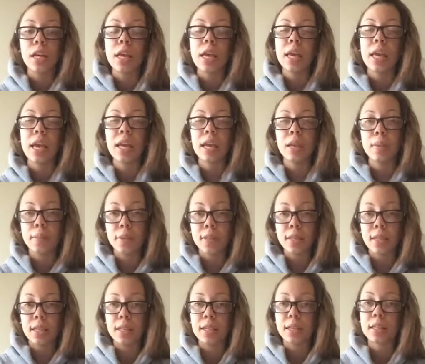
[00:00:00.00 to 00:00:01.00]
He had
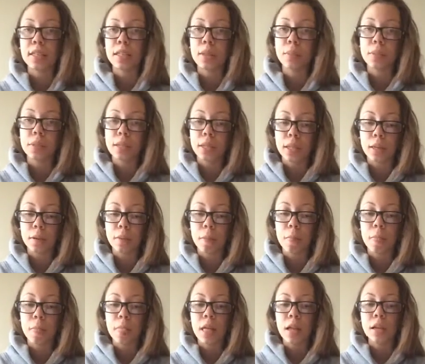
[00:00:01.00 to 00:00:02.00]
empathy, sympathy,
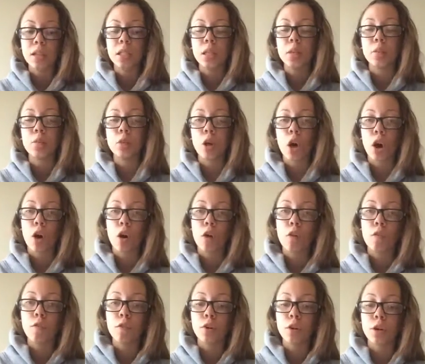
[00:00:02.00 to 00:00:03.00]
deep
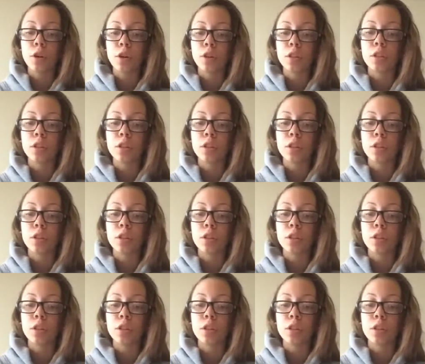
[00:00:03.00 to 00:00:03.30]
sorrow for